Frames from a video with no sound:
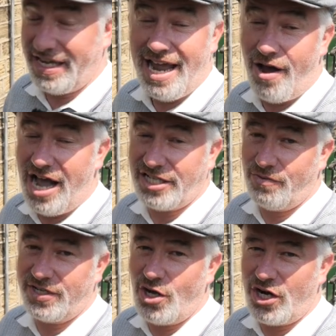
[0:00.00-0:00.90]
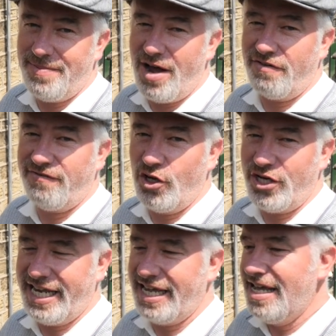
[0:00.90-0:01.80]
Now, as I was talking about
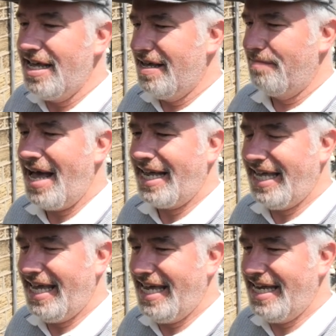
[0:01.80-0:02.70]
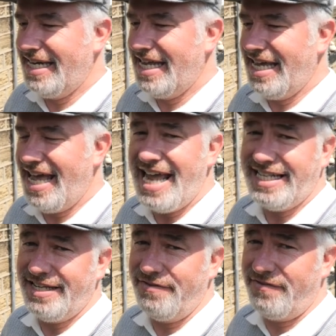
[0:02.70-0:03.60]
flooding, back in
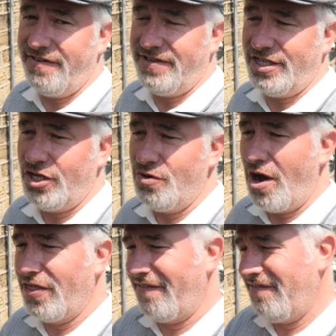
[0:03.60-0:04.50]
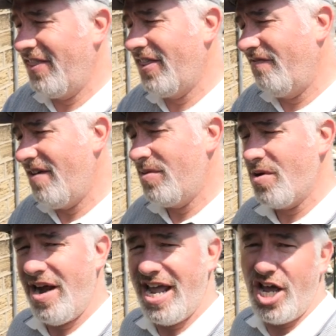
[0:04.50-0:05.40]
1852, on the 5th of
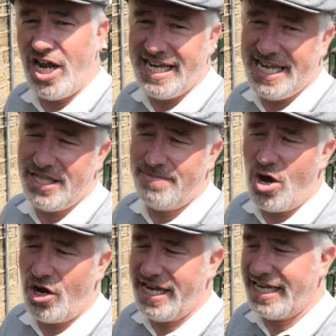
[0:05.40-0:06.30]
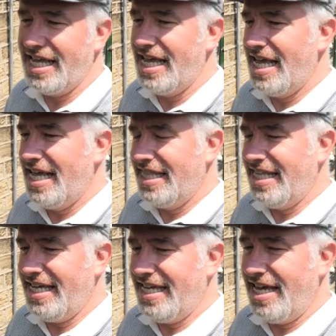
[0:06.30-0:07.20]
February, early in the morning,
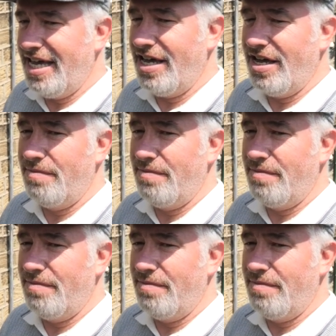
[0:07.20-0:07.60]
the